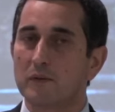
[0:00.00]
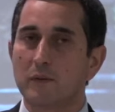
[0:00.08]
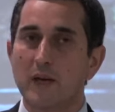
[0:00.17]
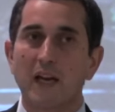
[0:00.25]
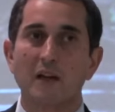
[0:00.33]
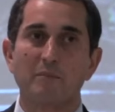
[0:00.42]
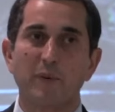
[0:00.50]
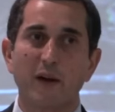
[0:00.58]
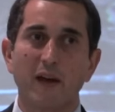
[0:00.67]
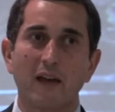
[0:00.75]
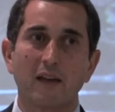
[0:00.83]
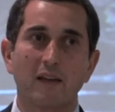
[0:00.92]
we can
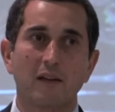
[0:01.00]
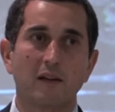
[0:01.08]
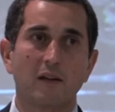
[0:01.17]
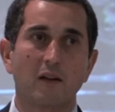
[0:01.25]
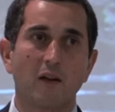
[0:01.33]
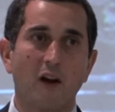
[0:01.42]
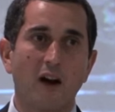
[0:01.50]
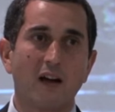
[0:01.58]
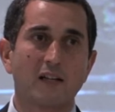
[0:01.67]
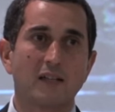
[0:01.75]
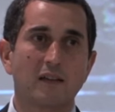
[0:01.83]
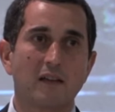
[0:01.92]
pray, Lord,
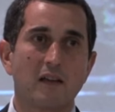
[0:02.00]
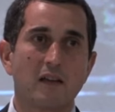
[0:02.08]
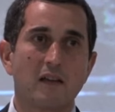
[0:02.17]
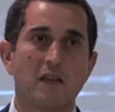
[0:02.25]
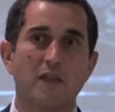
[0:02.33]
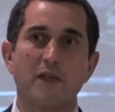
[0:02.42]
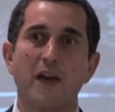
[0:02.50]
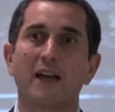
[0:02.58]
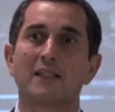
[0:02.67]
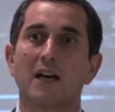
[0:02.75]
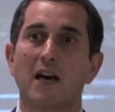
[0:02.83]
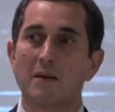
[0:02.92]

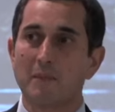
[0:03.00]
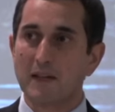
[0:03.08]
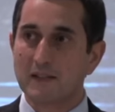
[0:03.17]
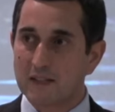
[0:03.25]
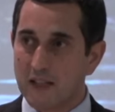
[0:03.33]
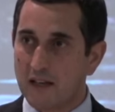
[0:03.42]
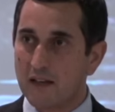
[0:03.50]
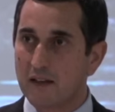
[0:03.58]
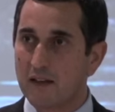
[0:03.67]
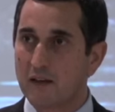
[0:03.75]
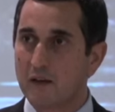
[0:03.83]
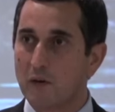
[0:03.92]
that I may see
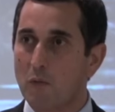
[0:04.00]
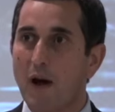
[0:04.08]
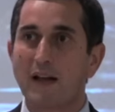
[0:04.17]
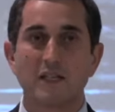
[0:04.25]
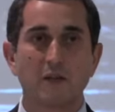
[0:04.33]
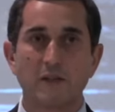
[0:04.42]
what you